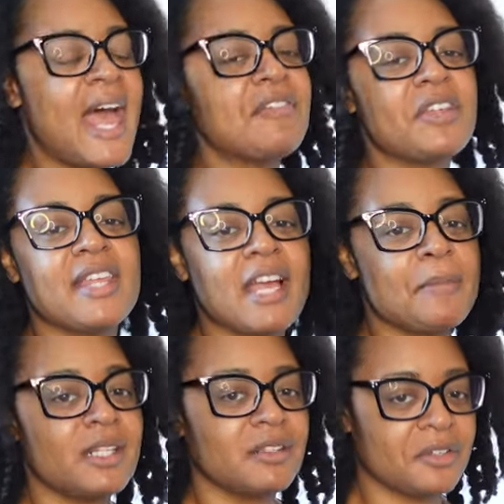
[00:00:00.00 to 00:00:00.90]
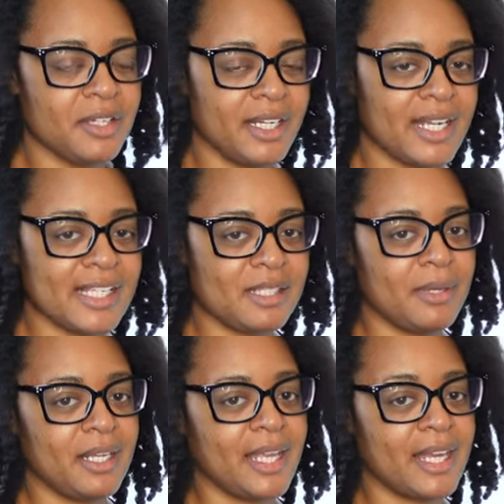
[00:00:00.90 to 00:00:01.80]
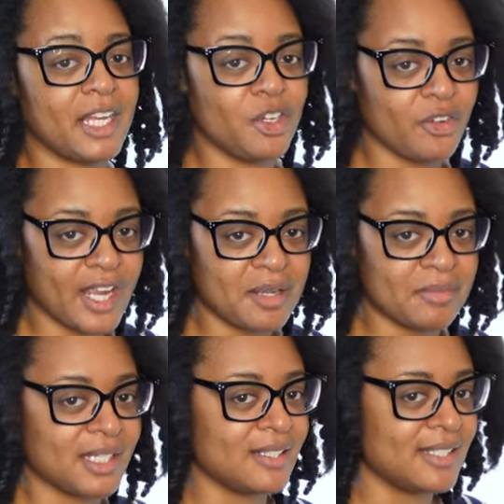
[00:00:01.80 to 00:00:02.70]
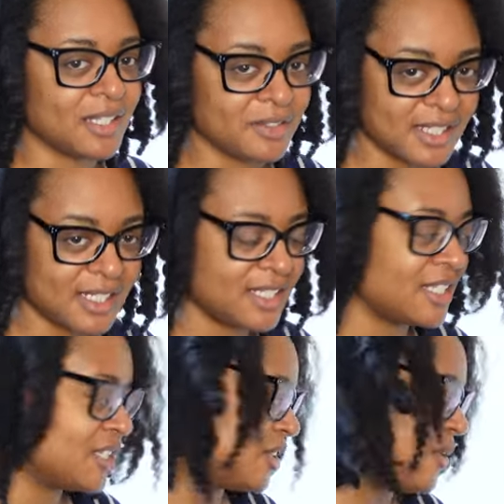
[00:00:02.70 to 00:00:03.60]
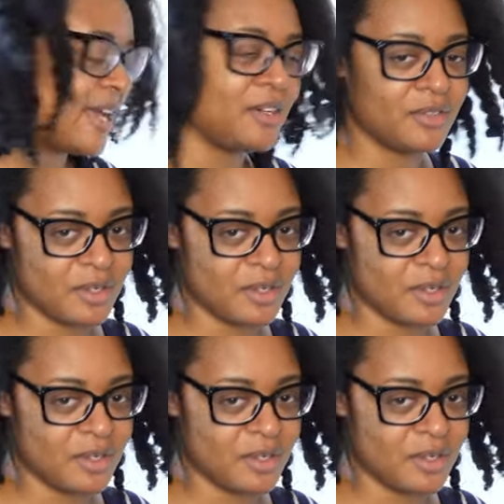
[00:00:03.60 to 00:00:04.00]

Everything I've been learning has been like in grams and Celsius, so I don't